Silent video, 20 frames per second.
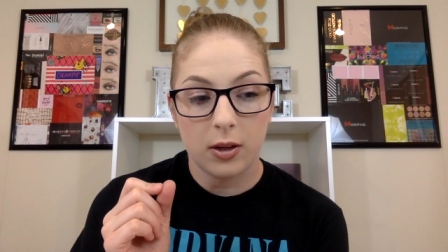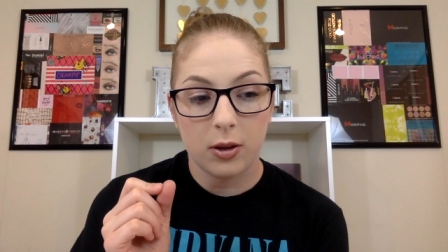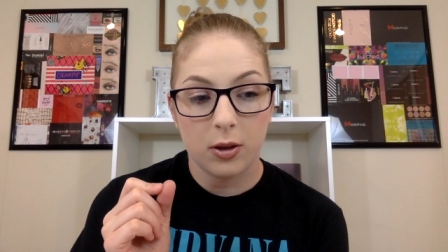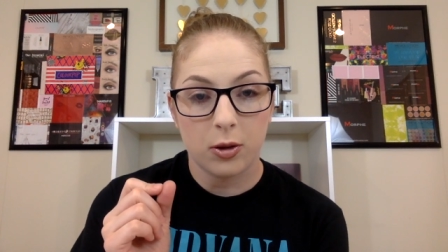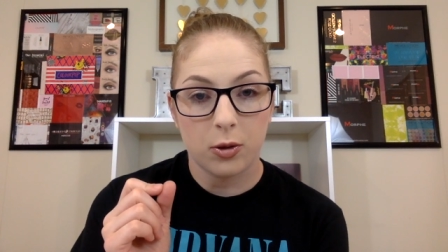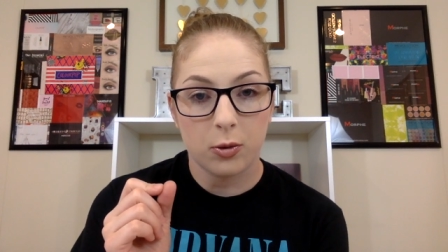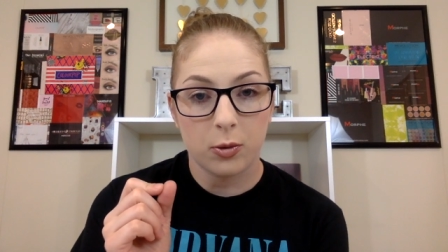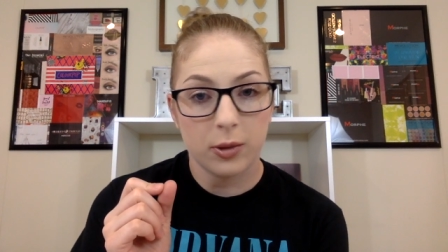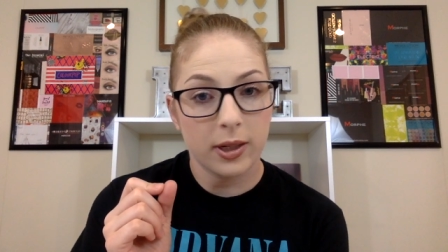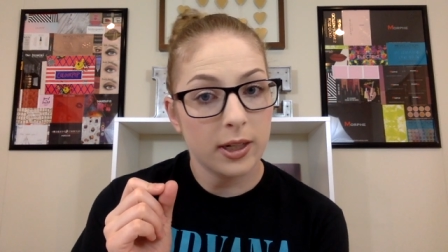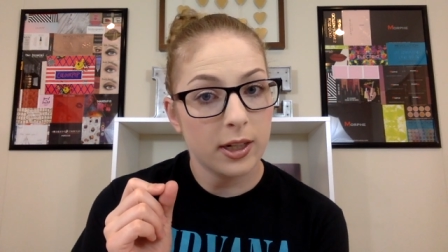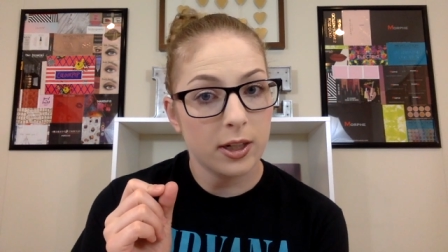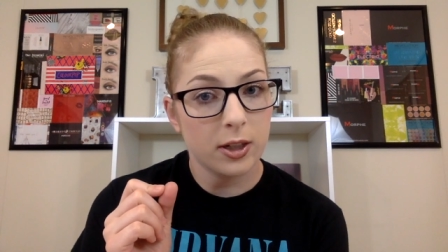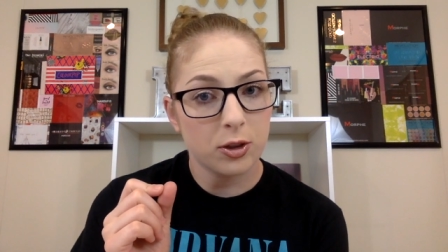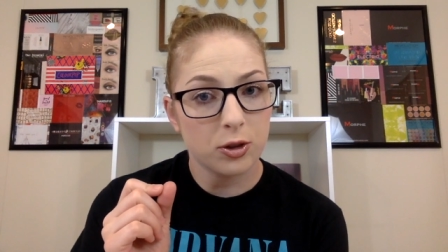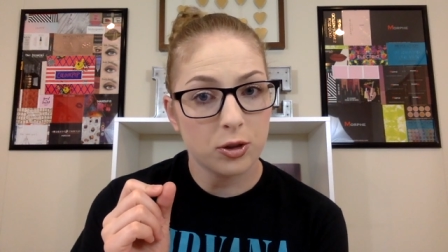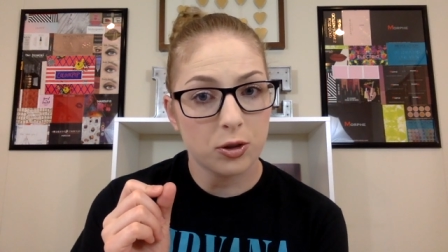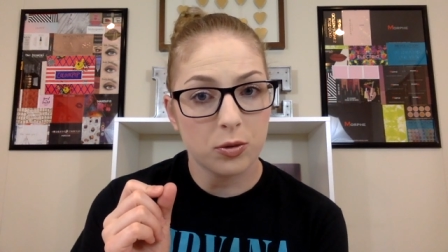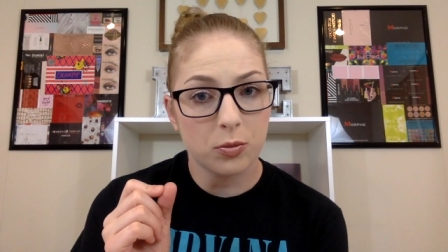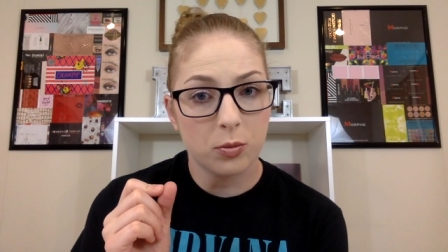three
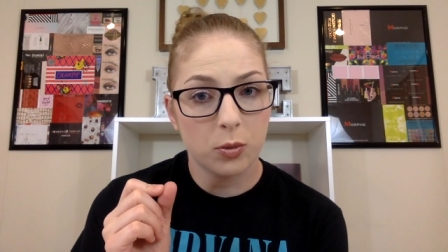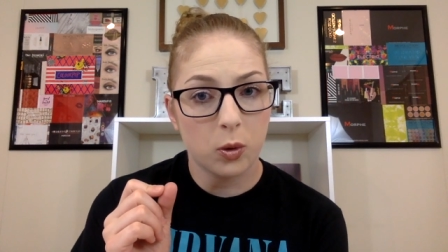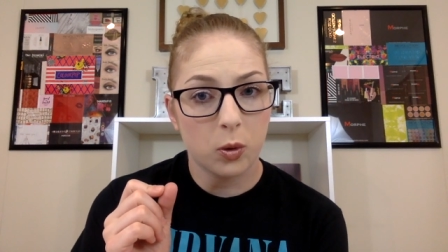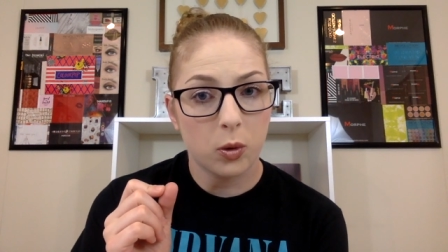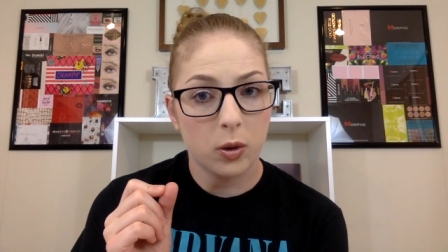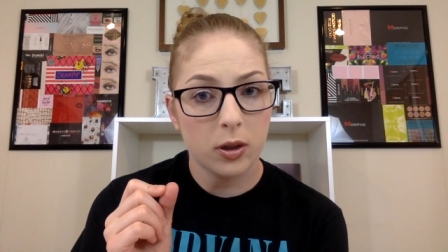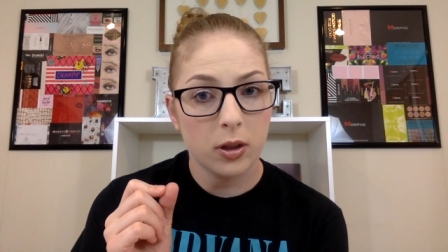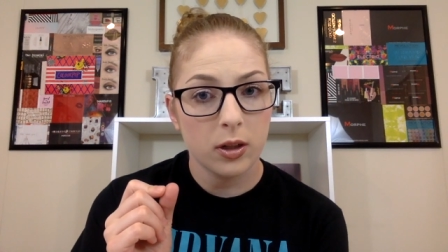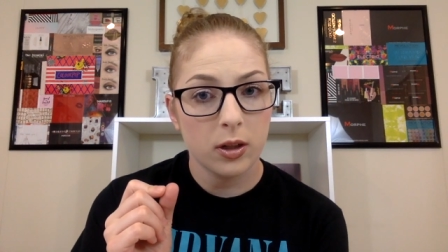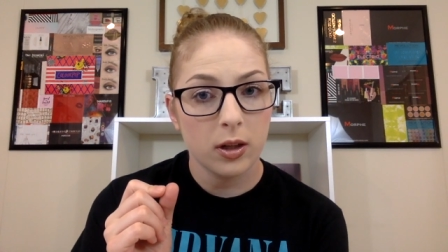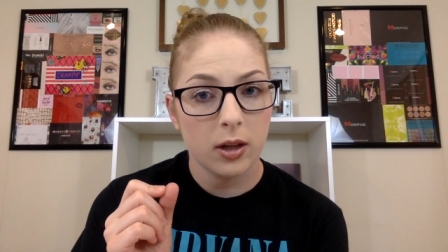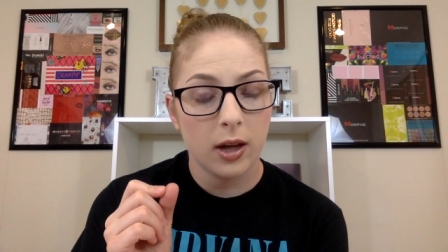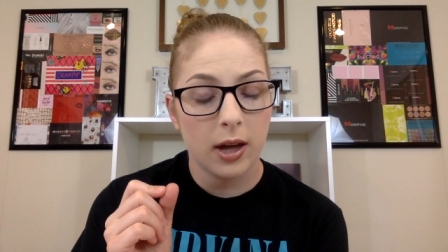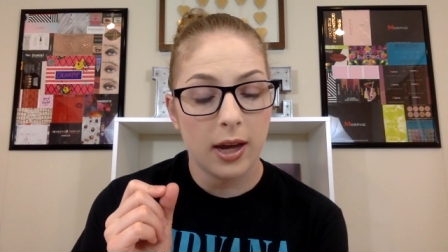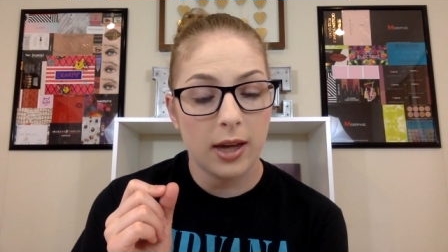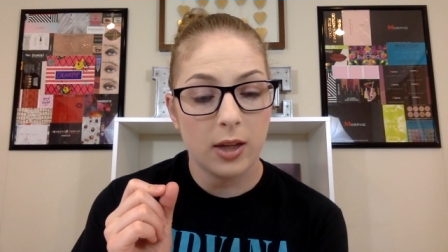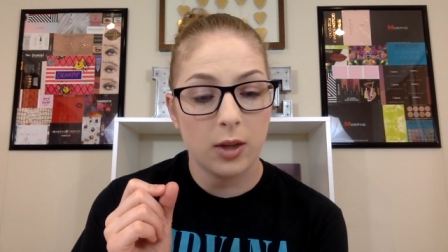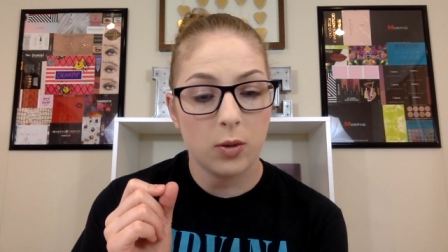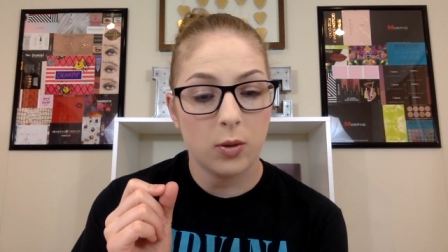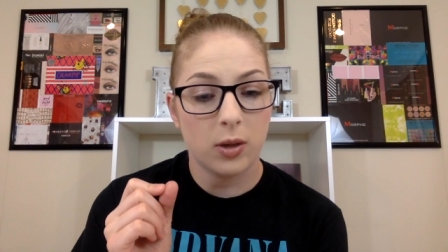years or more
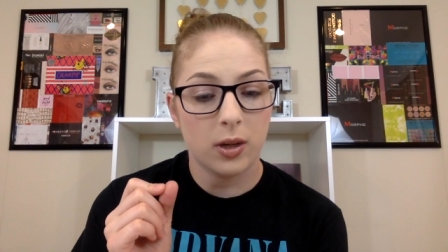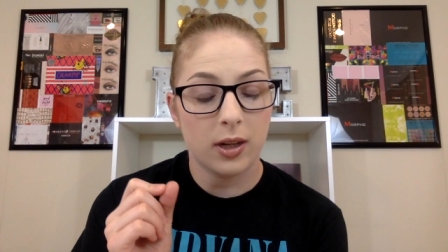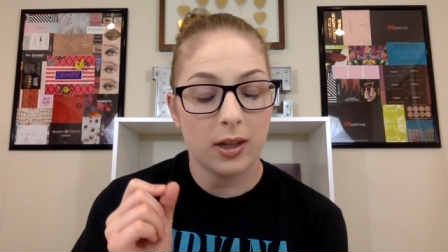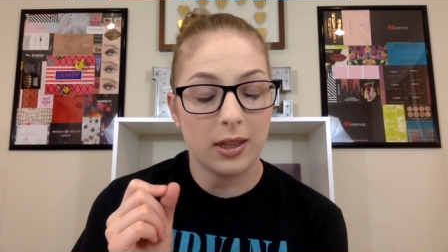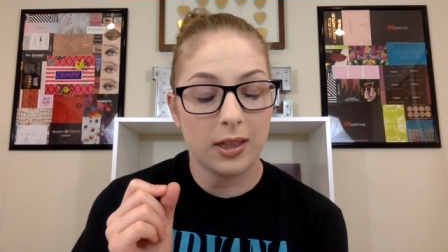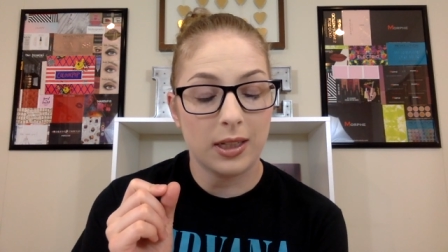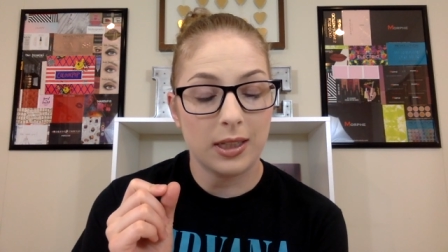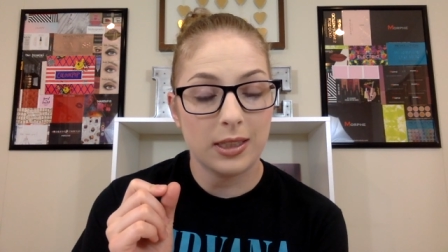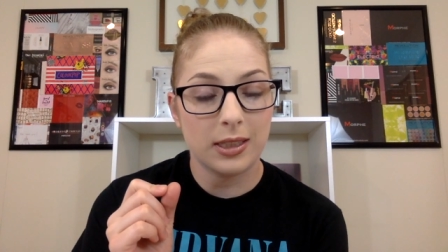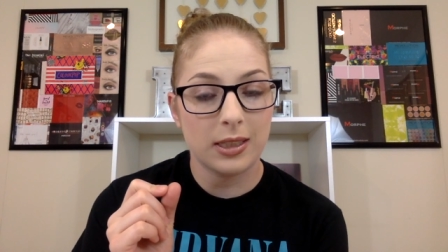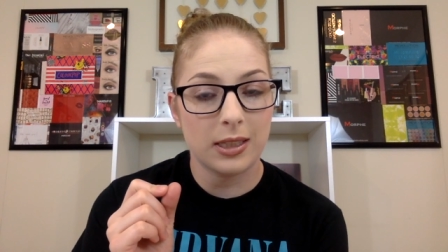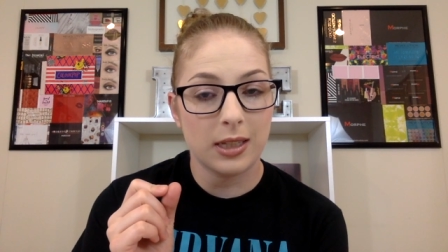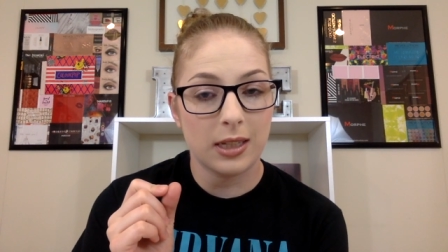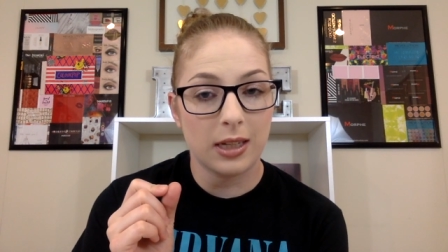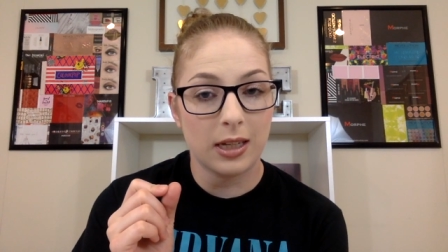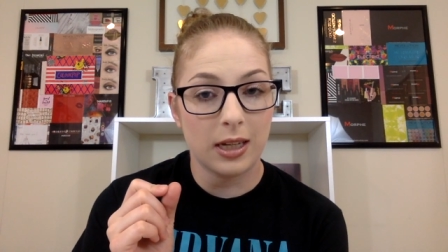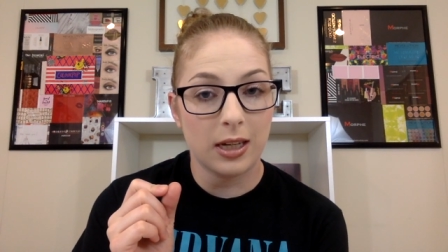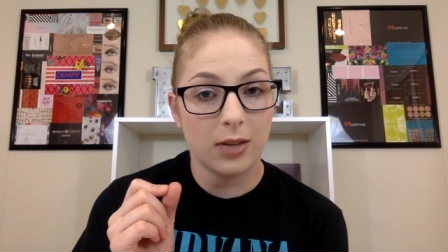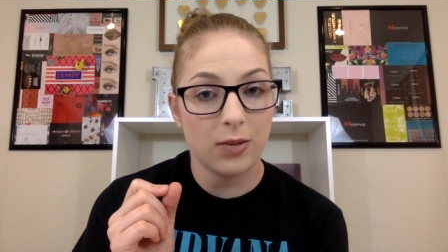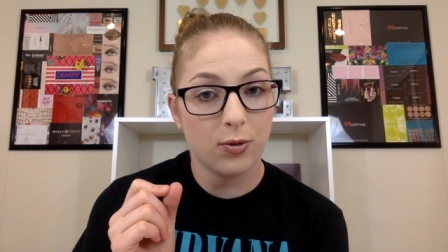and you are at least an
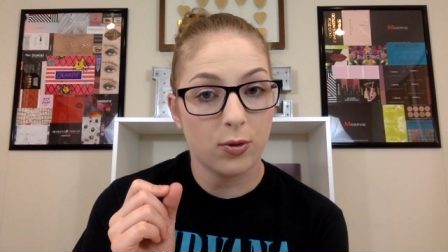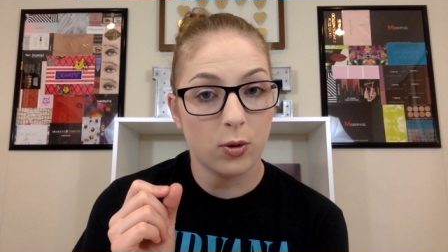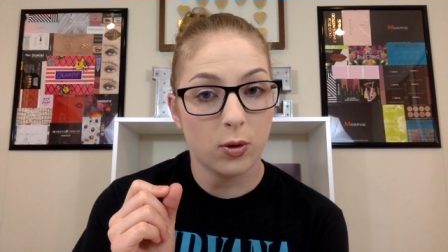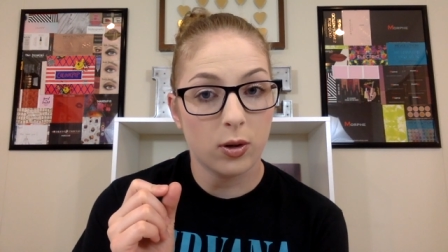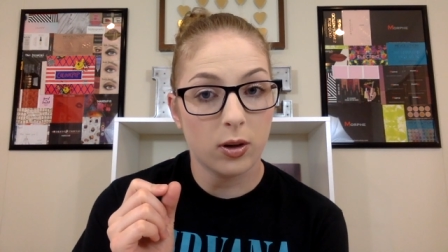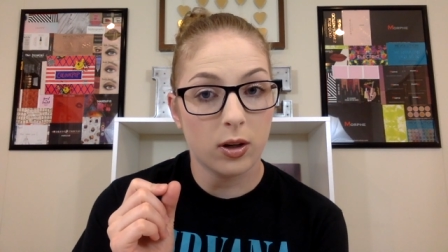E4